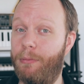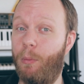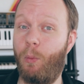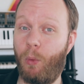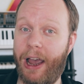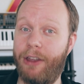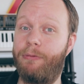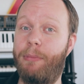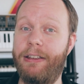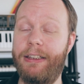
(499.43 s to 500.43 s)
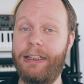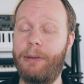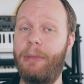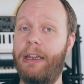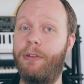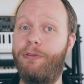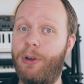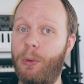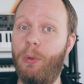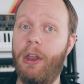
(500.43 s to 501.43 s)
wife, basically min
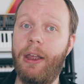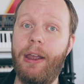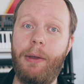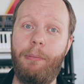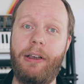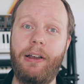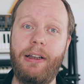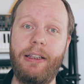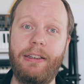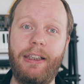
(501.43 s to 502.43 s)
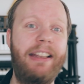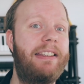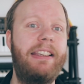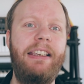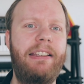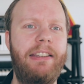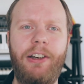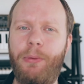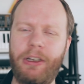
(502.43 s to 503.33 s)
fru, because it's easier.